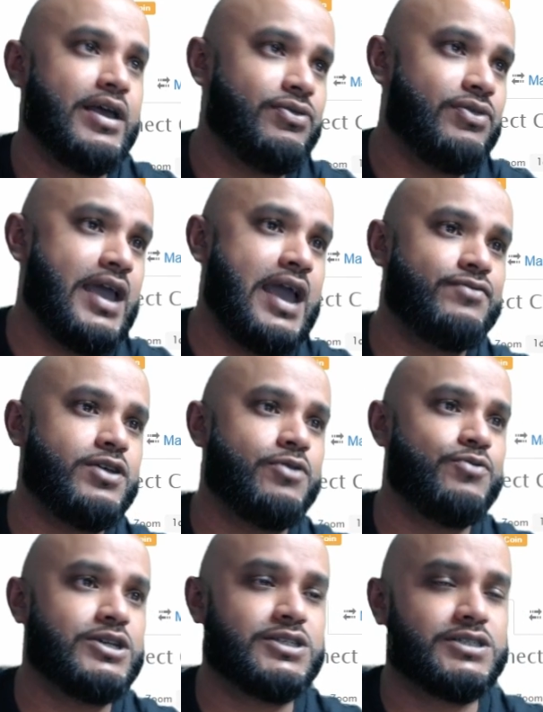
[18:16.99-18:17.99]
they have their
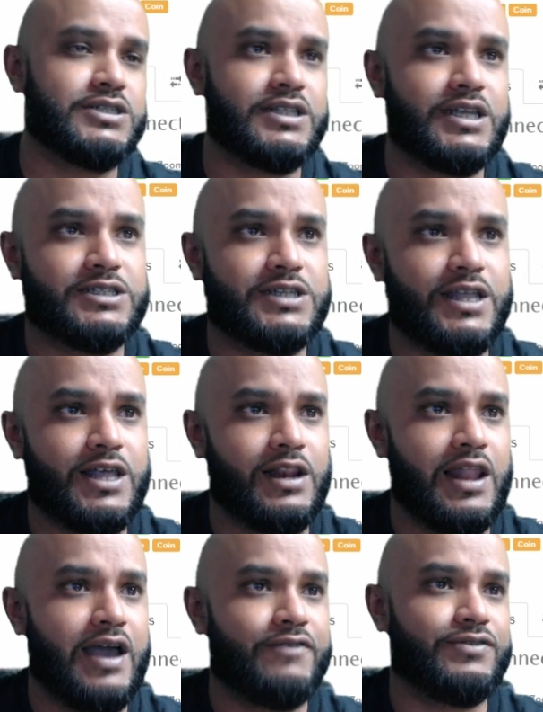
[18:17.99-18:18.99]
reasons that they say they
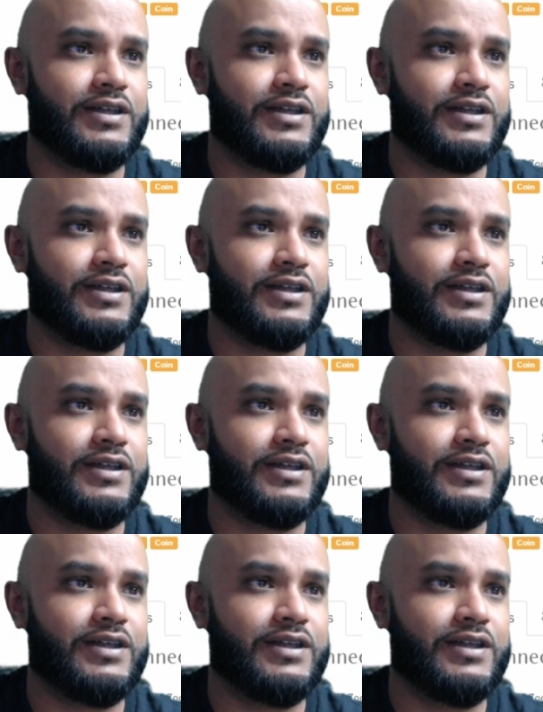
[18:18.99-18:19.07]
left,